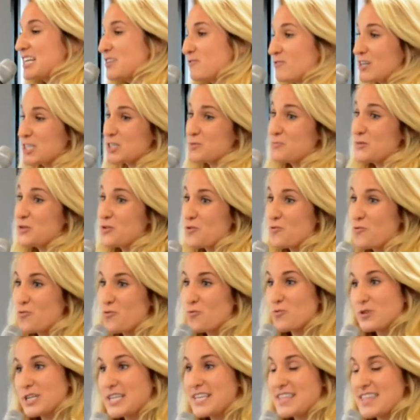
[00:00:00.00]
an investment of
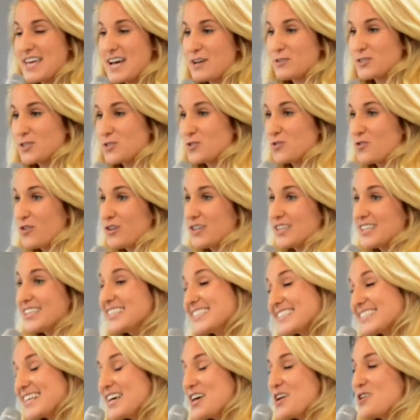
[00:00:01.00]

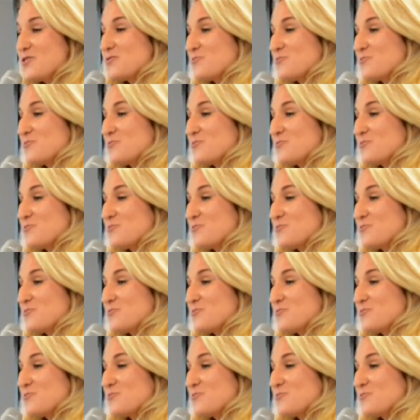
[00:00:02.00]
$40,000,